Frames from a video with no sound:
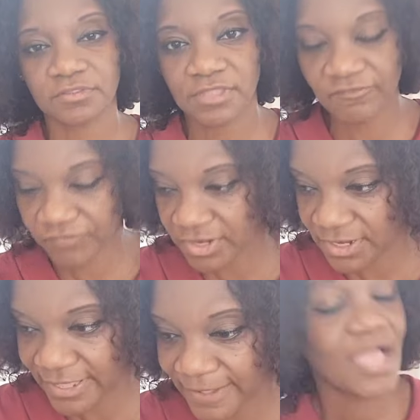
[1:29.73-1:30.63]

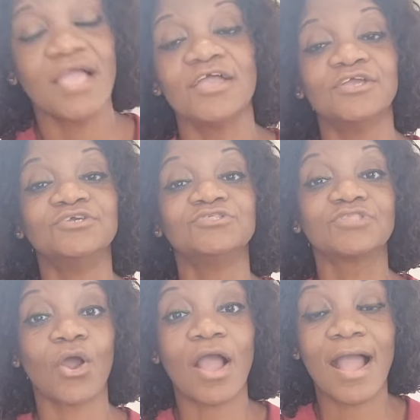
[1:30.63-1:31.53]
differently.
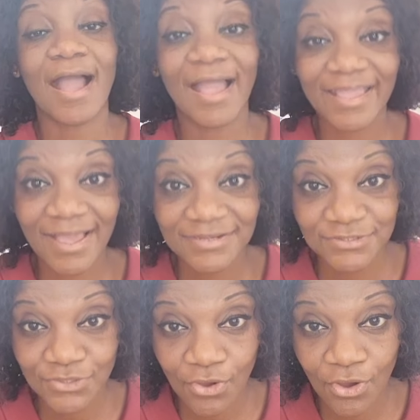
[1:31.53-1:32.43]
So I got this
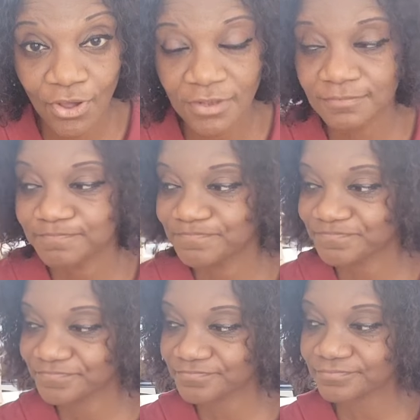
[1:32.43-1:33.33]
call.
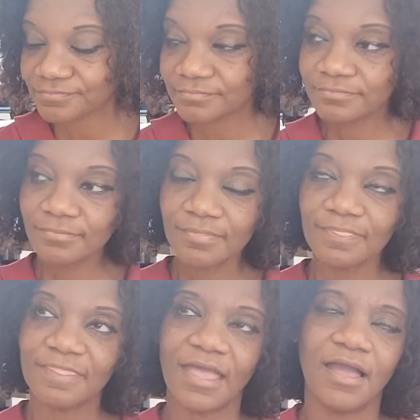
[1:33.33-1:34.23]

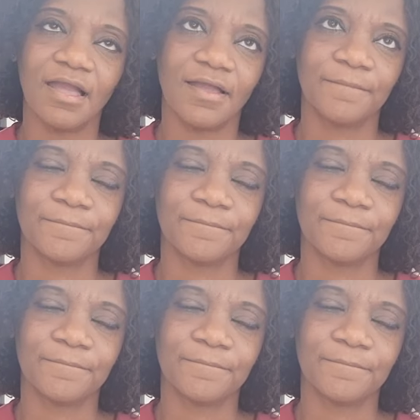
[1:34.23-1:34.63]
Let